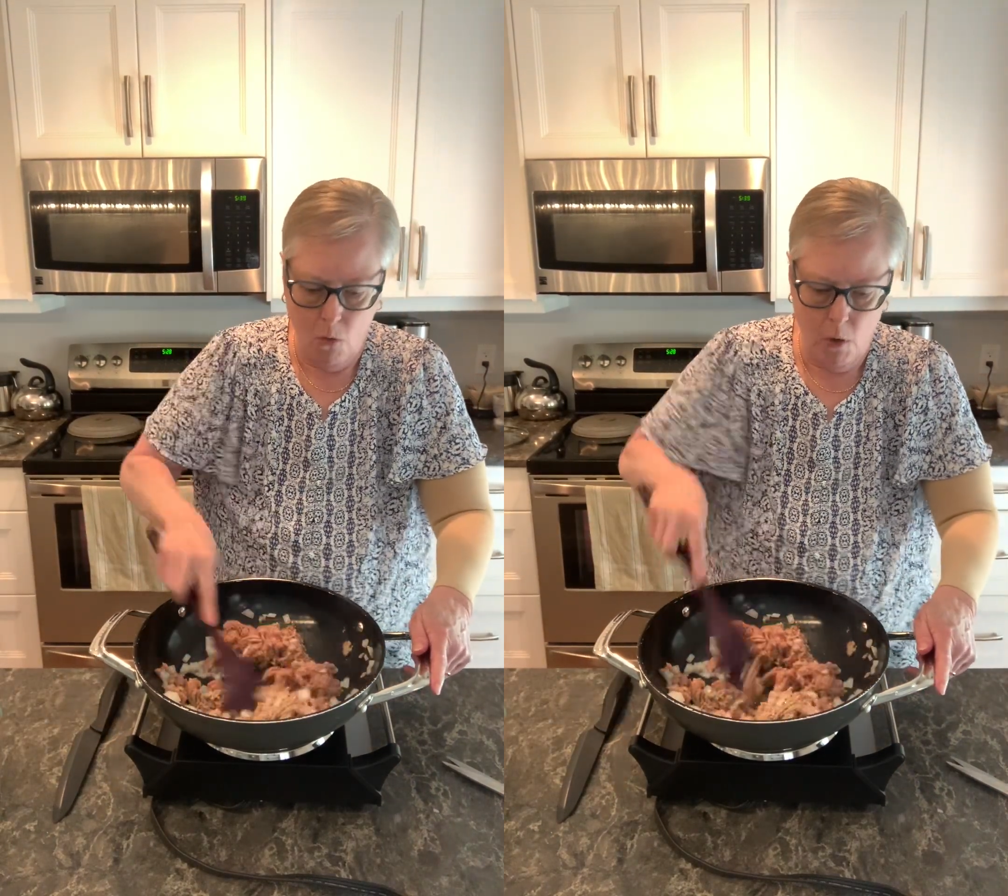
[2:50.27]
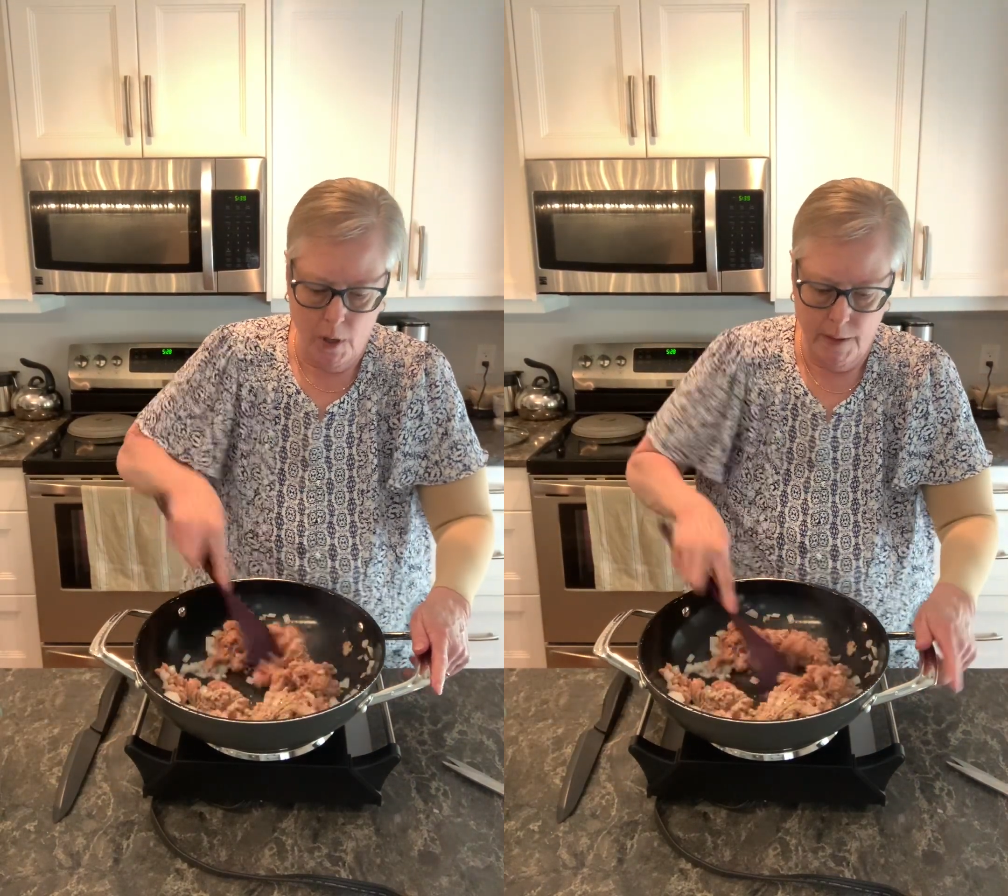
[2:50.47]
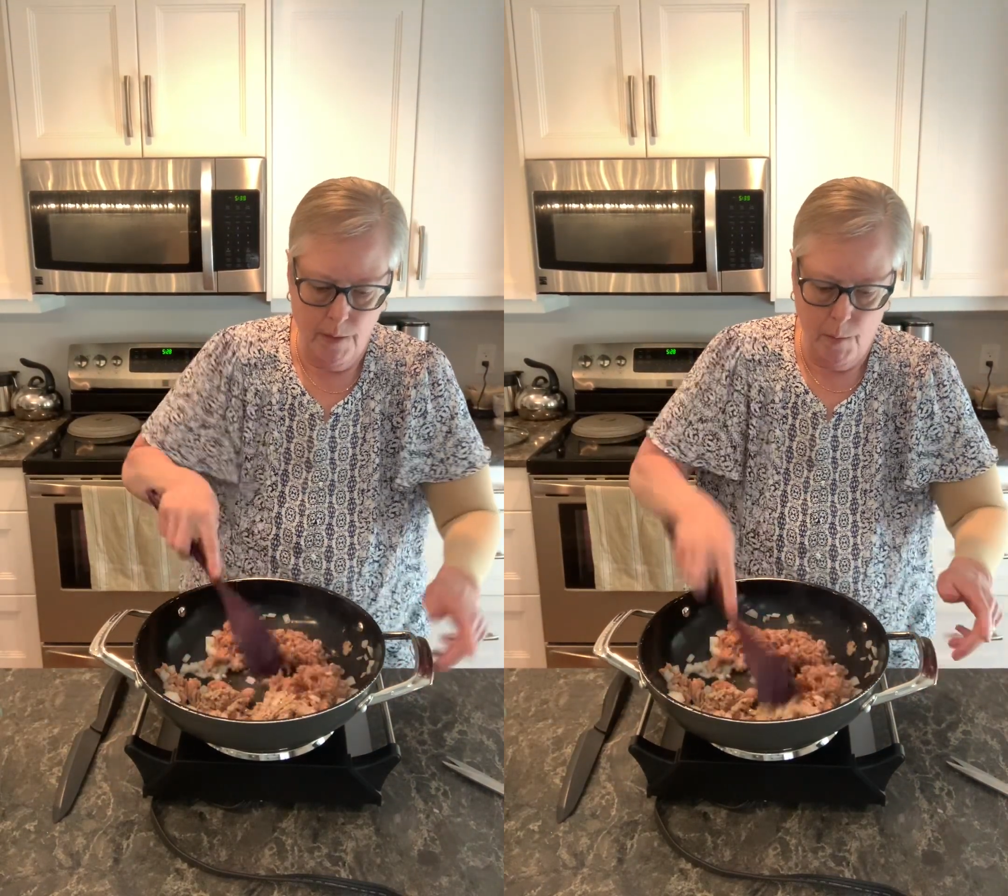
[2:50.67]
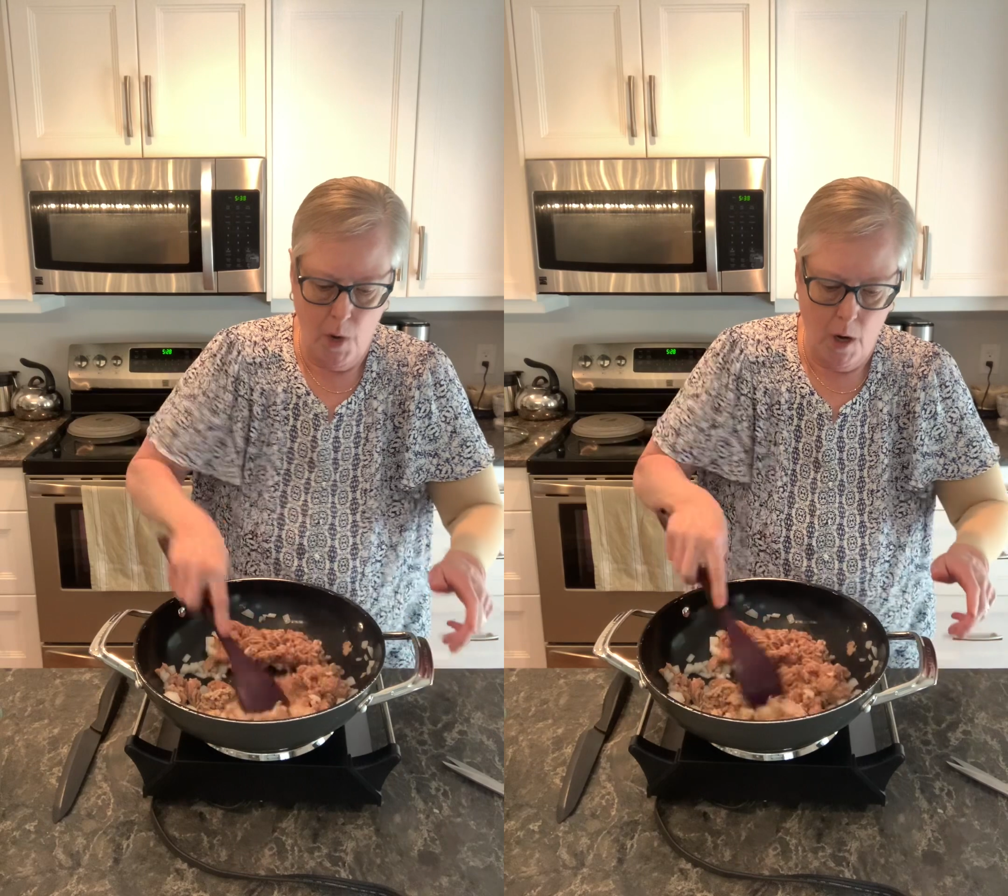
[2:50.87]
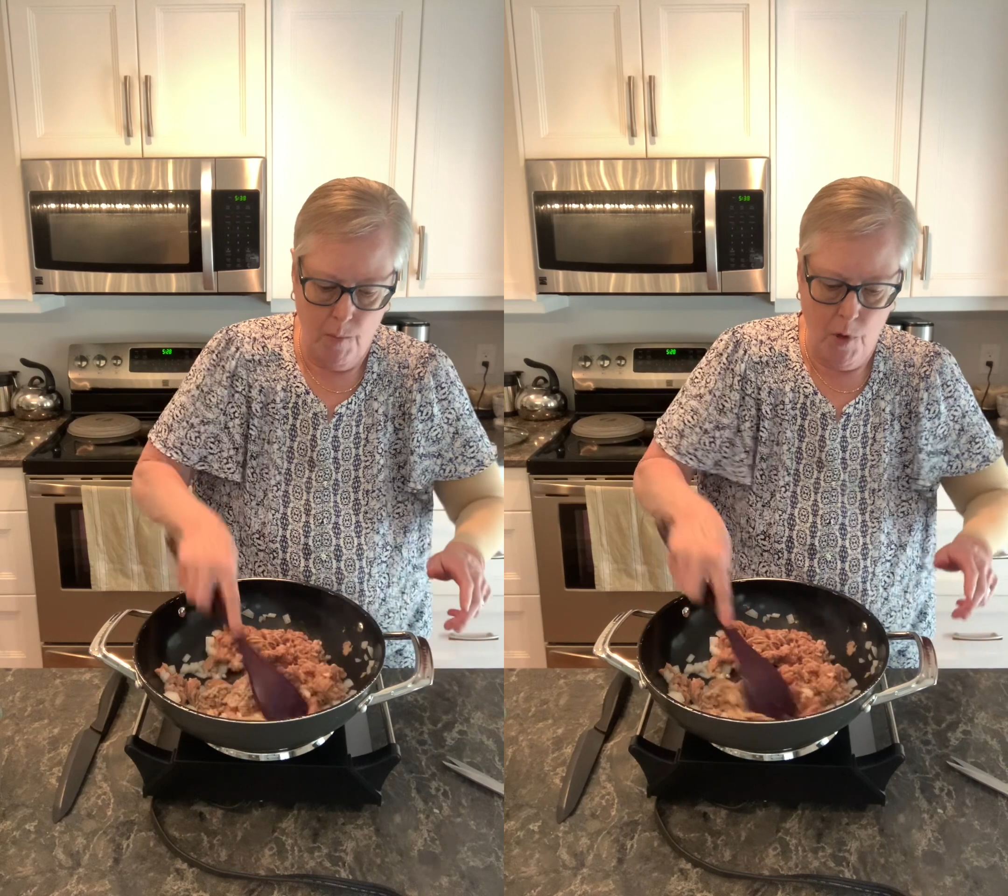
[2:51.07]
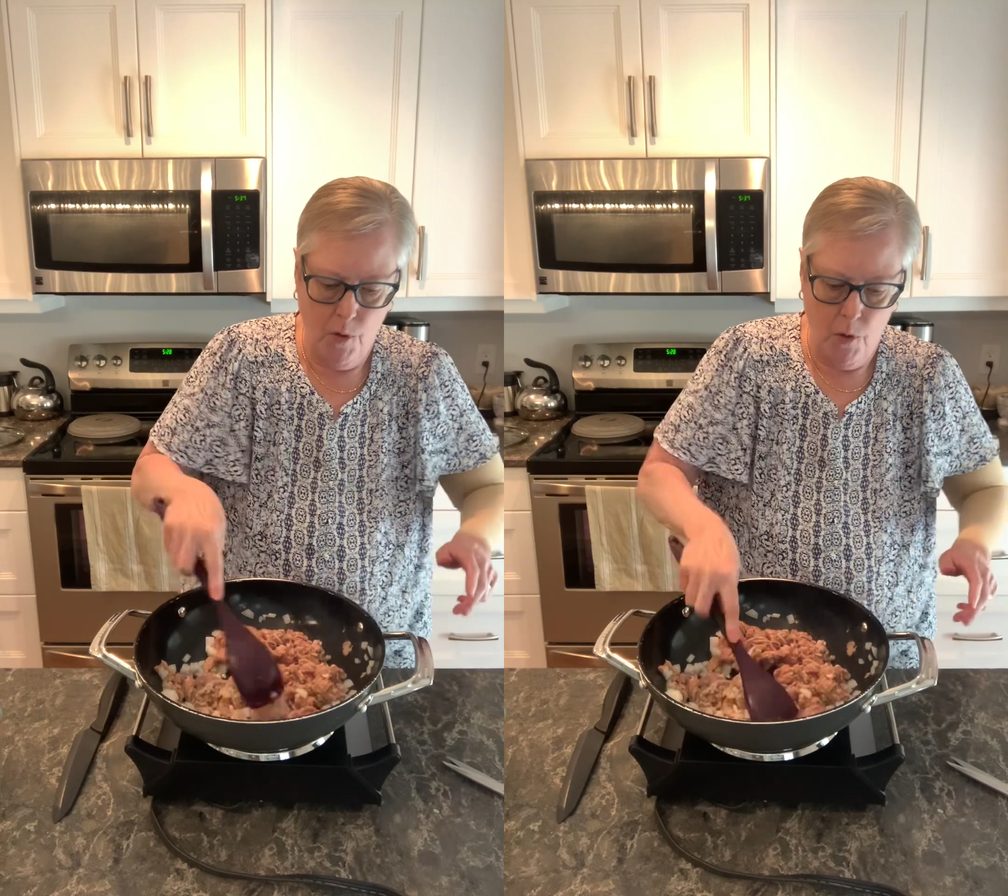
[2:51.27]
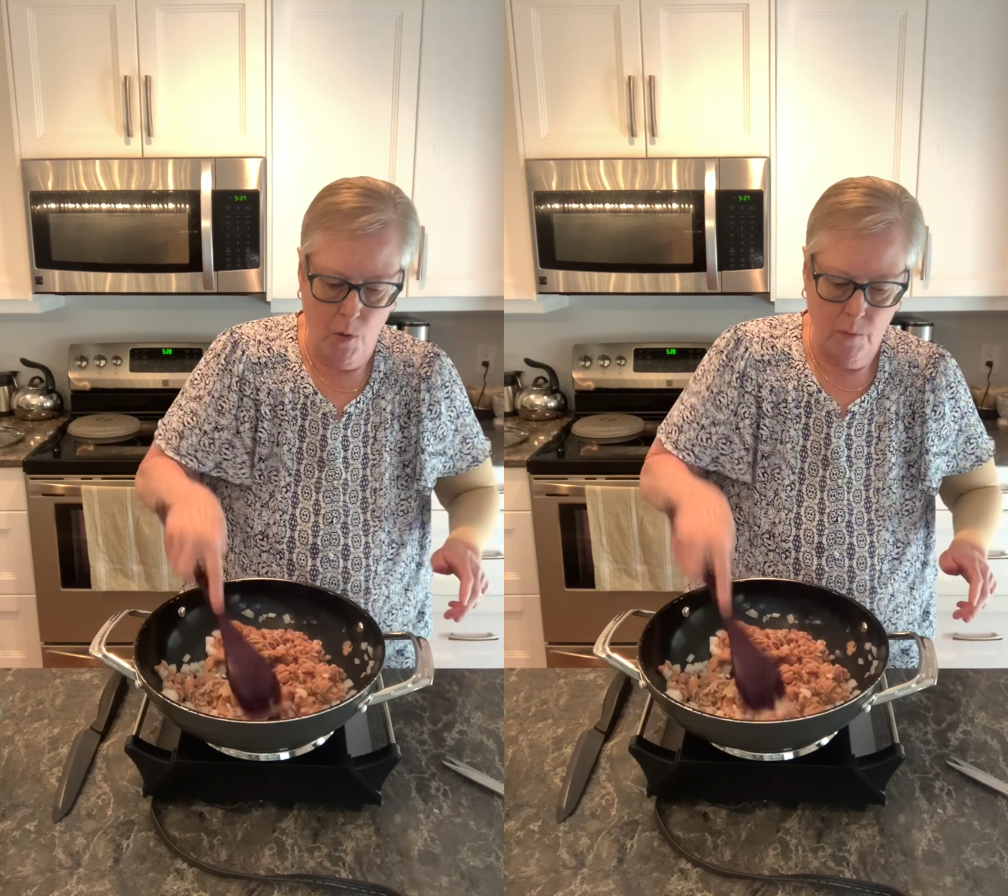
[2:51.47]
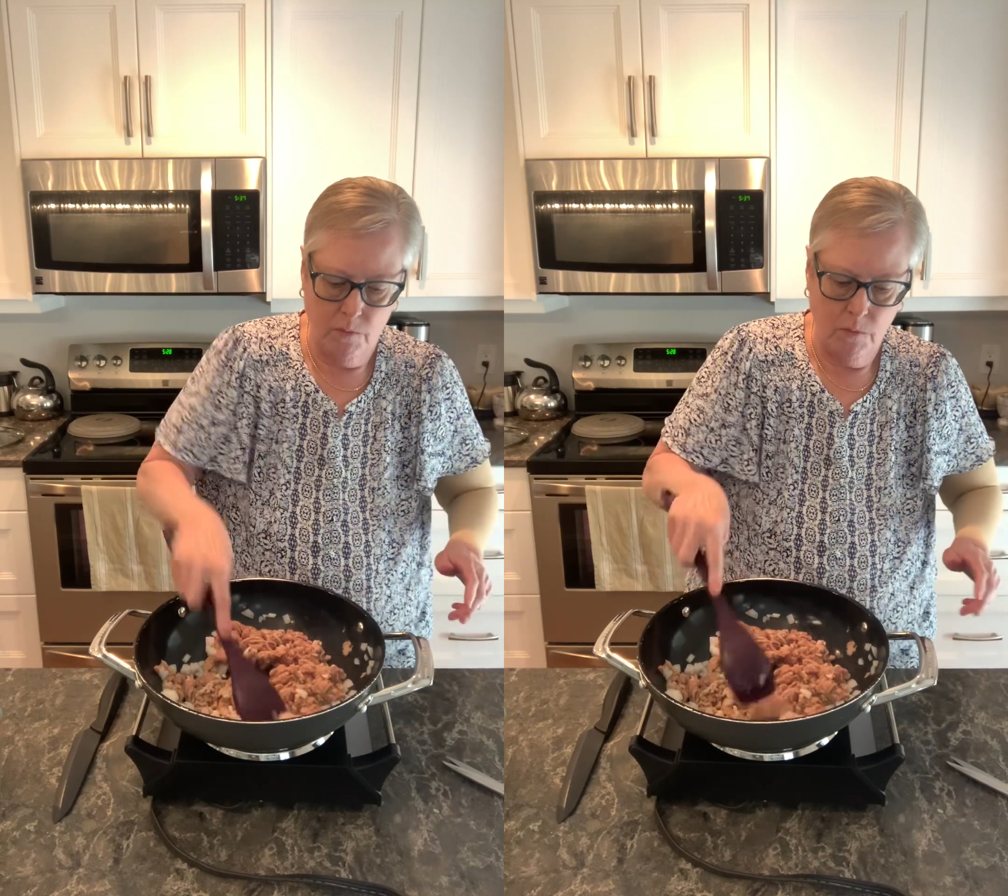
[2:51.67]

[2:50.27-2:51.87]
oil in the bottom, although